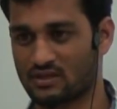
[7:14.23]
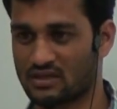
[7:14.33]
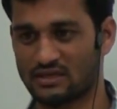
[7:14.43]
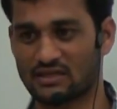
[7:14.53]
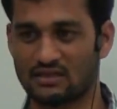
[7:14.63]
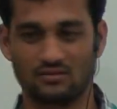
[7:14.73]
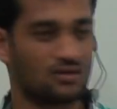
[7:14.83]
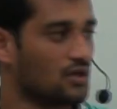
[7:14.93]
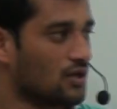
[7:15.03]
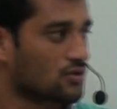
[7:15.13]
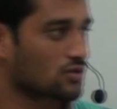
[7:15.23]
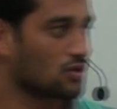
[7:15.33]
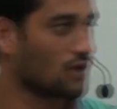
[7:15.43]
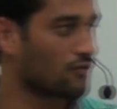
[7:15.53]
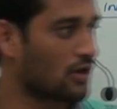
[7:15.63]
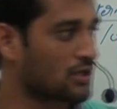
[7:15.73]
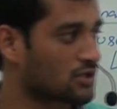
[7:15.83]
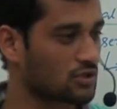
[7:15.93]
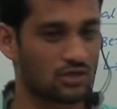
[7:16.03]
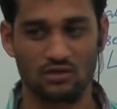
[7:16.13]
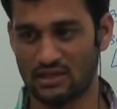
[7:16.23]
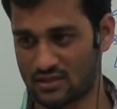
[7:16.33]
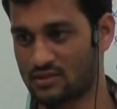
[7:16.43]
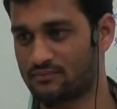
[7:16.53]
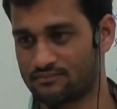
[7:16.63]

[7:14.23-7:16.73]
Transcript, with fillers: Right or wrong? So if you wanted to give link,